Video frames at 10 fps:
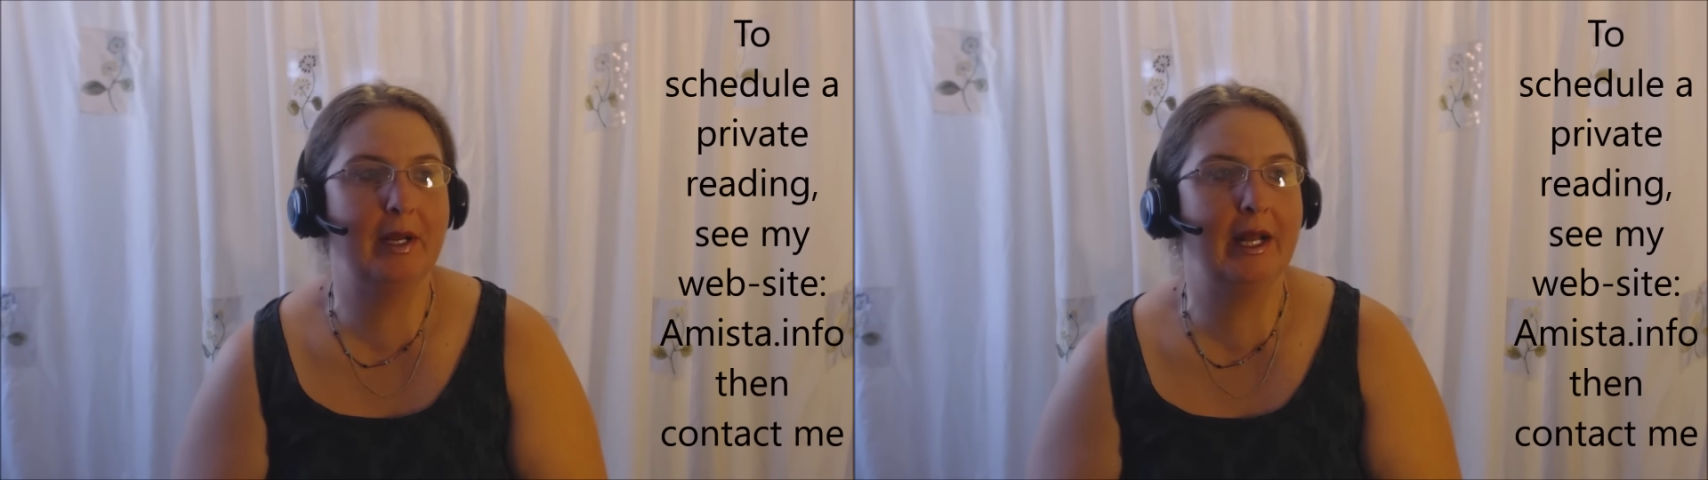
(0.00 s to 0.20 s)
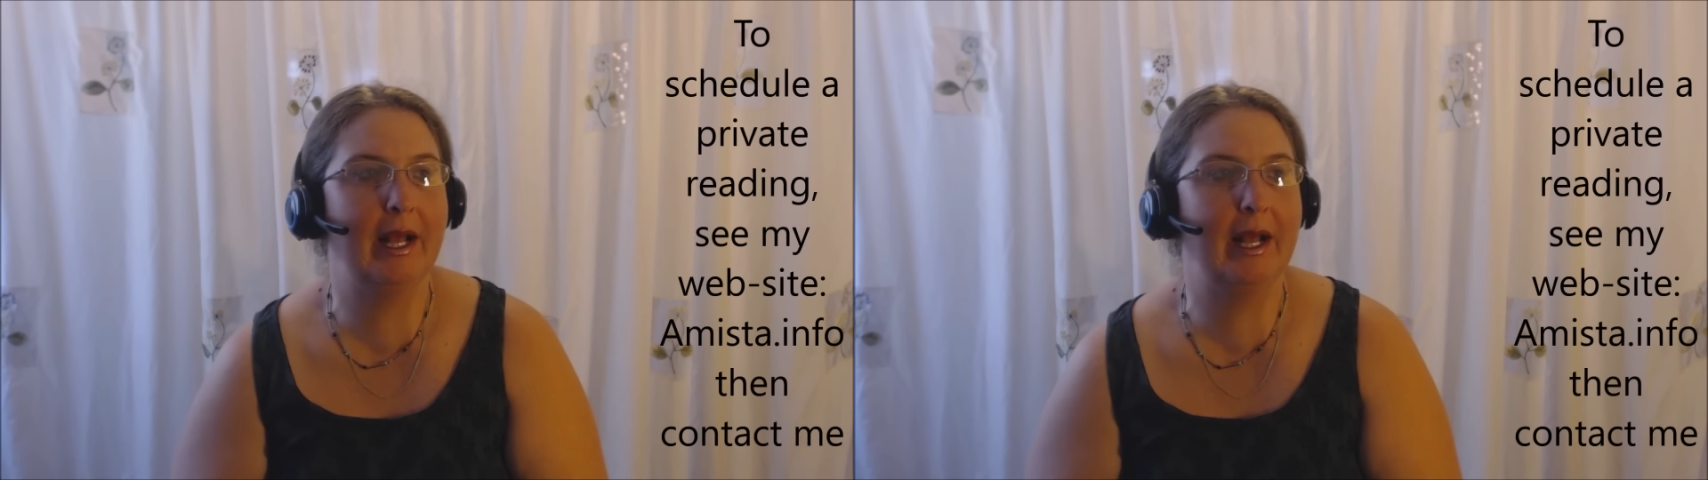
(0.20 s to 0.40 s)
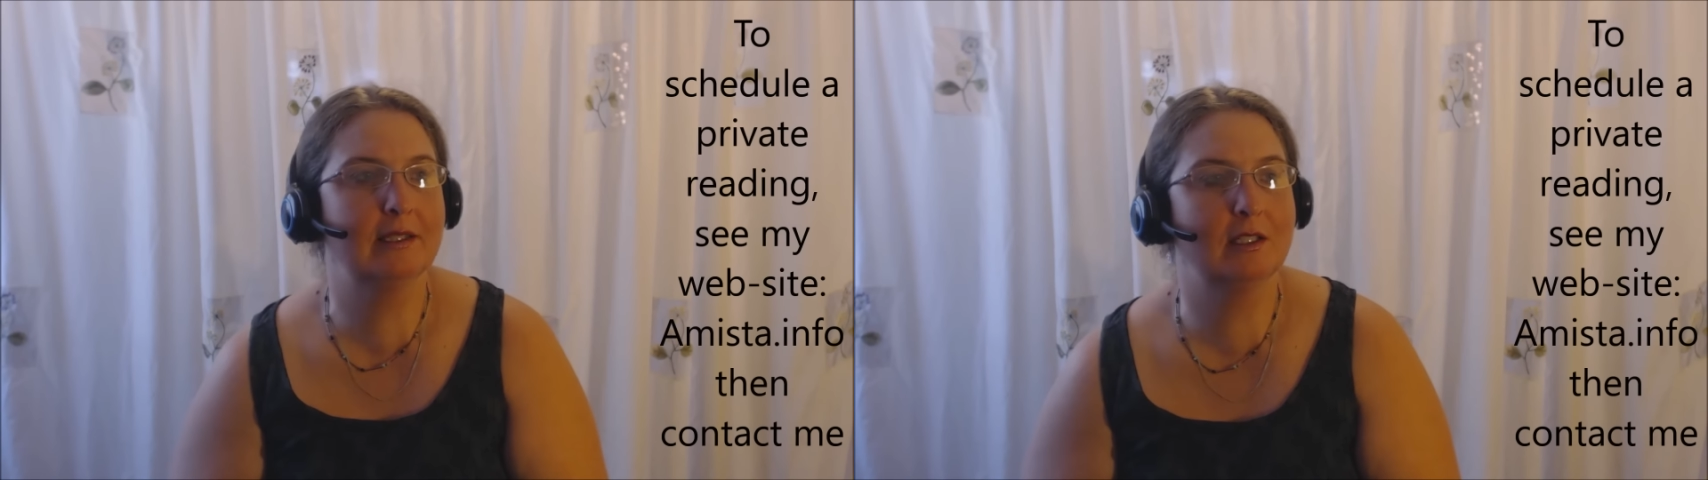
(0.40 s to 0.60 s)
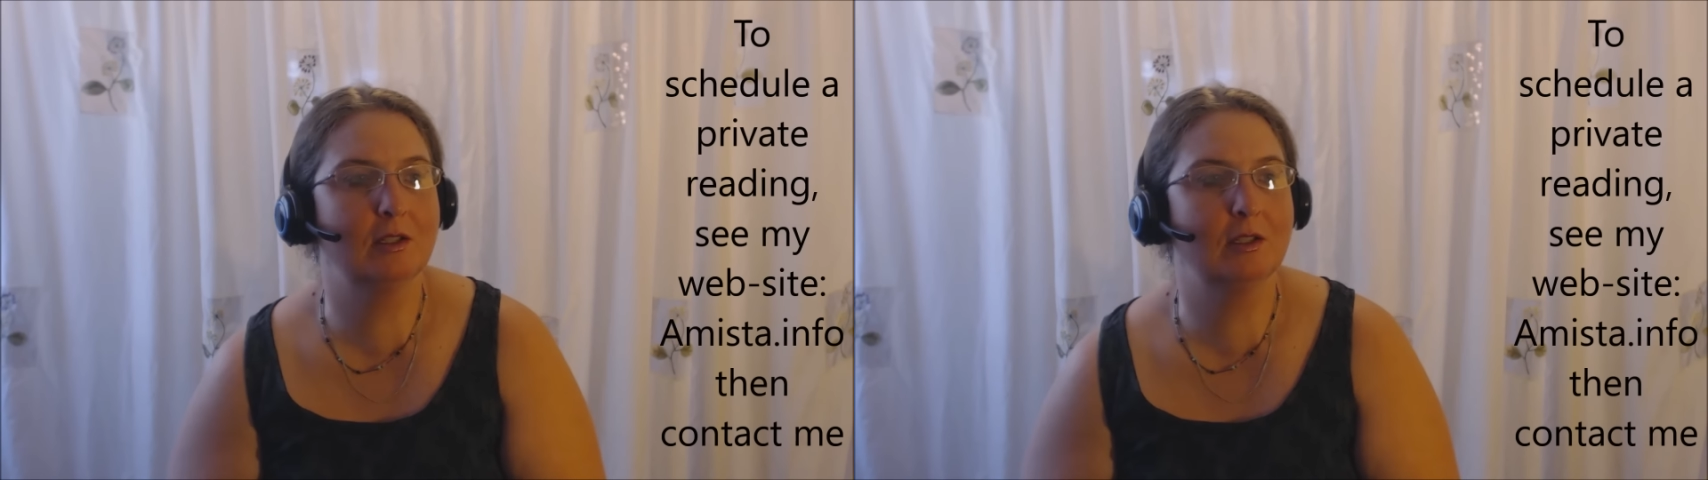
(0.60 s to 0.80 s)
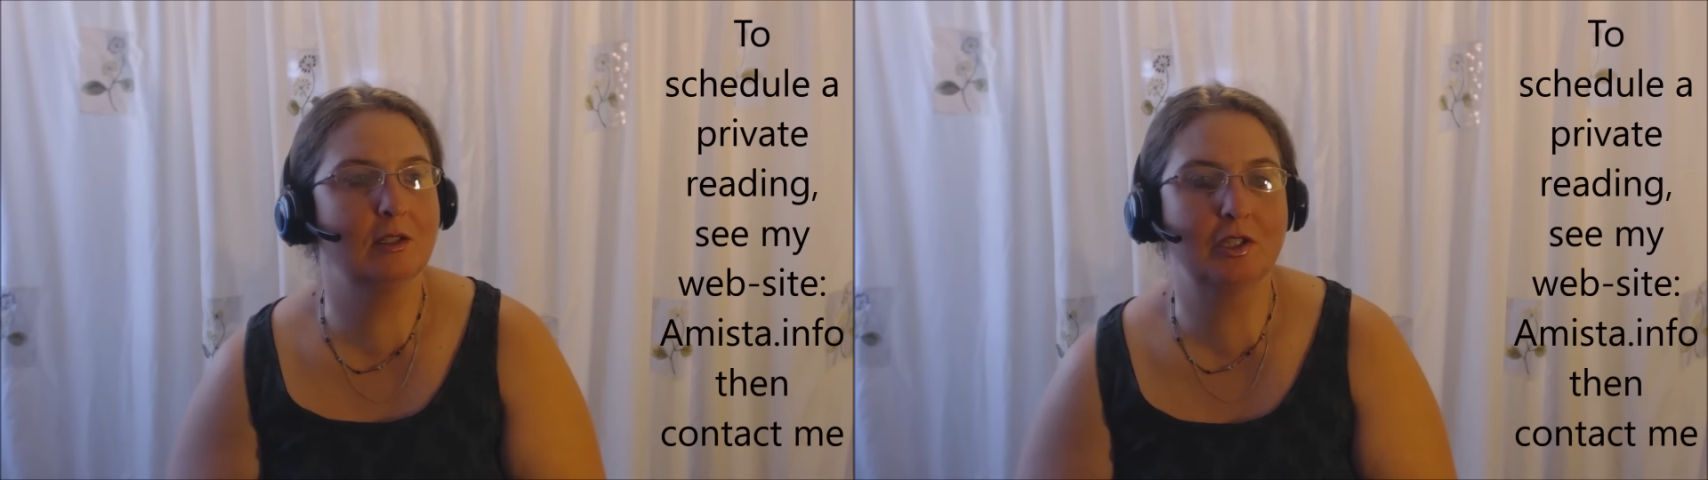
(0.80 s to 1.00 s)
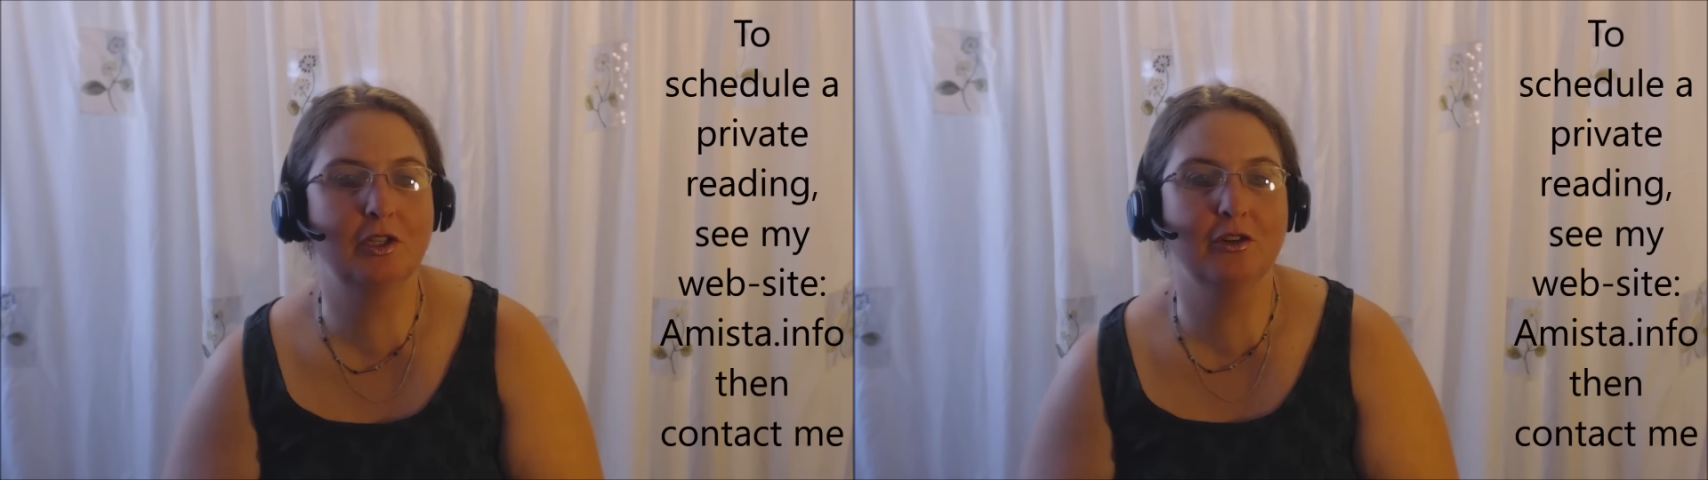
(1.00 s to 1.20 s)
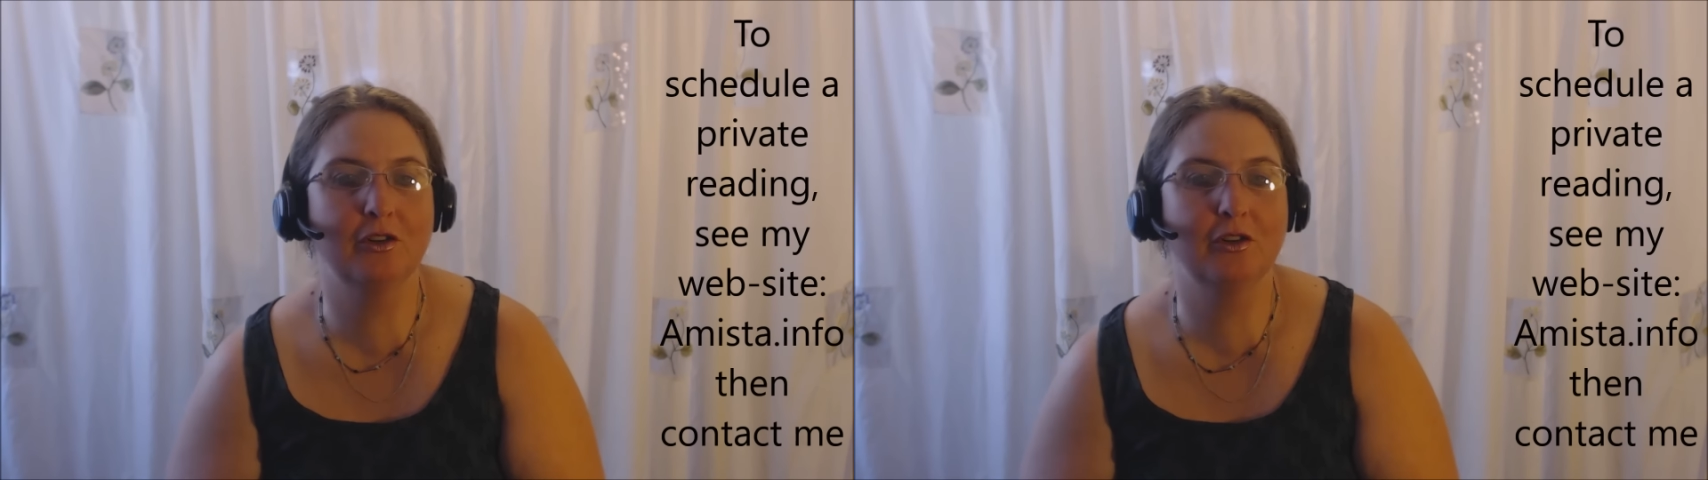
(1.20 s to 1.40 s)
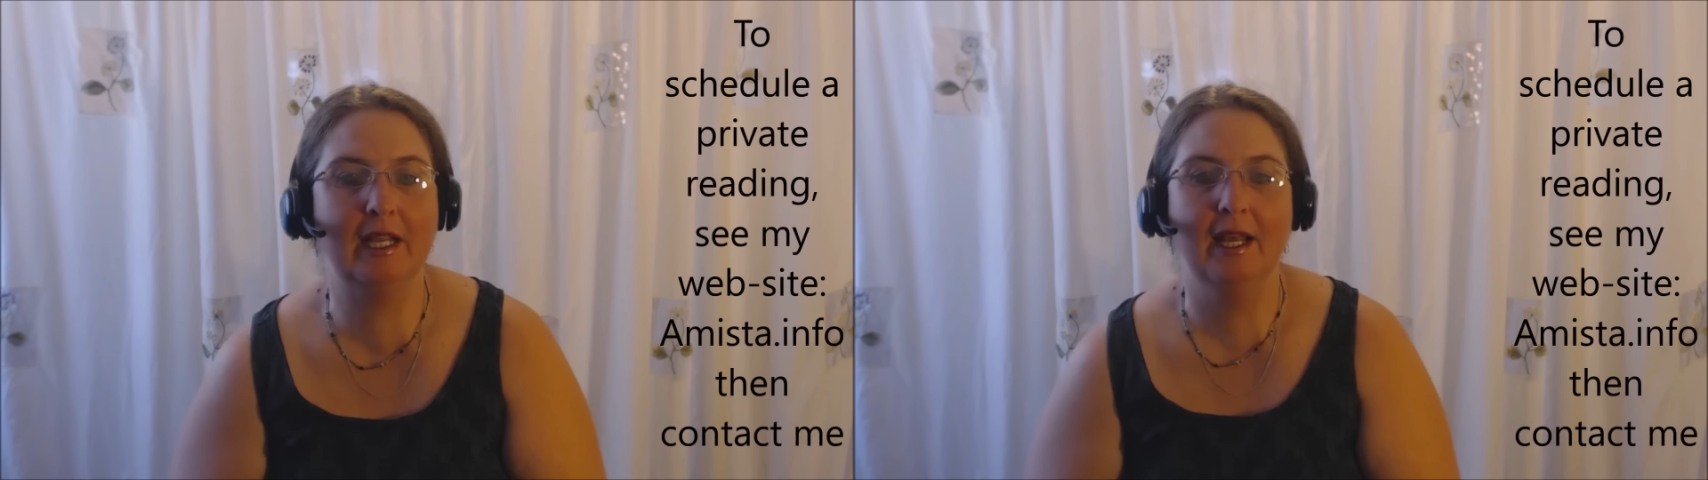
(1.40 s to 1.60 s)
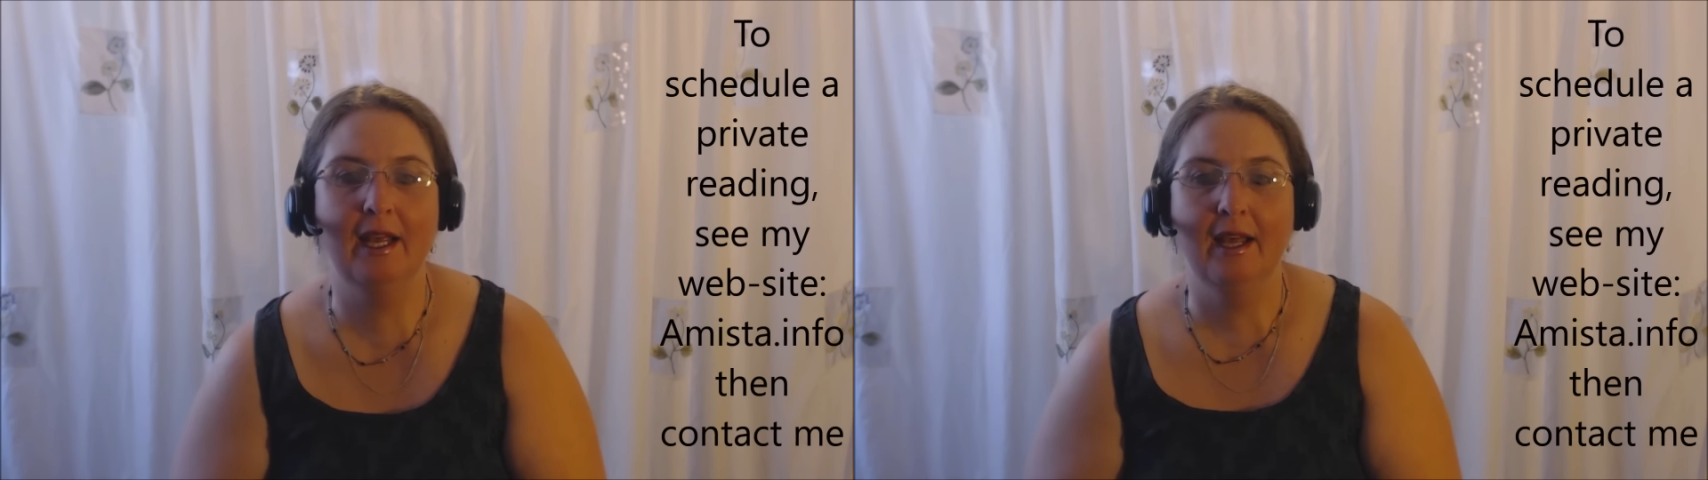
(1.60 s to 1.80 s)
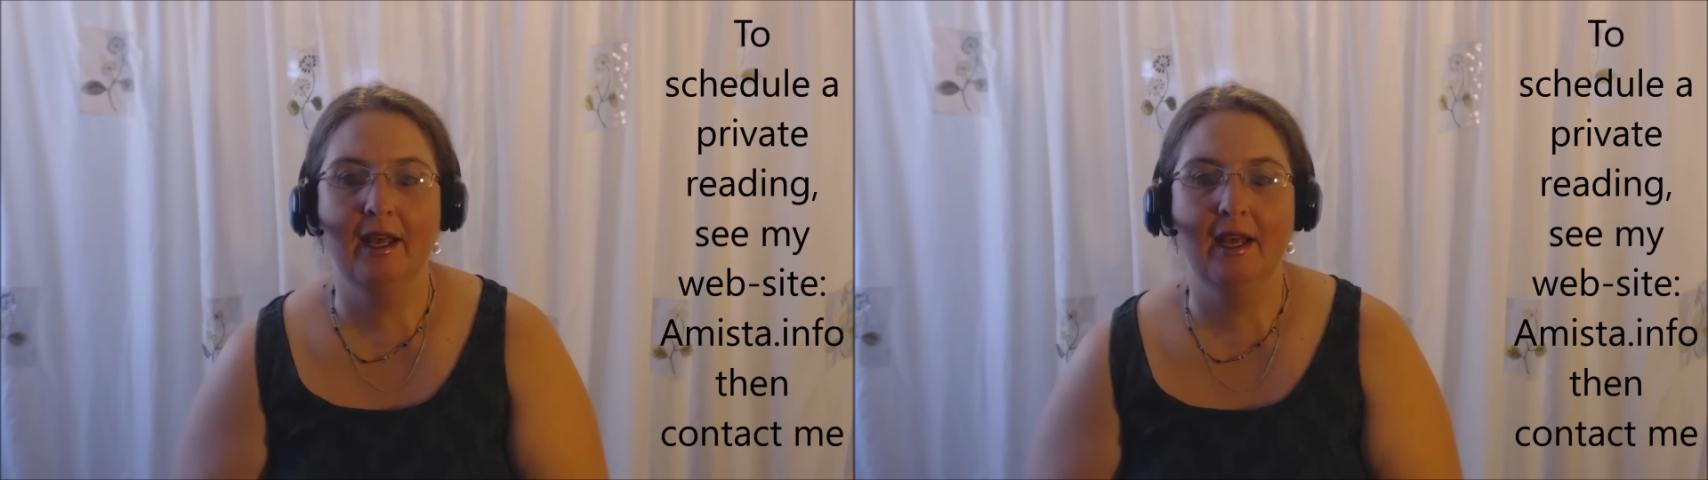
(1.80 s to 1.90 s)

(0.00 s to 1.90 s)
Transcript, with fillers: but it has to do with security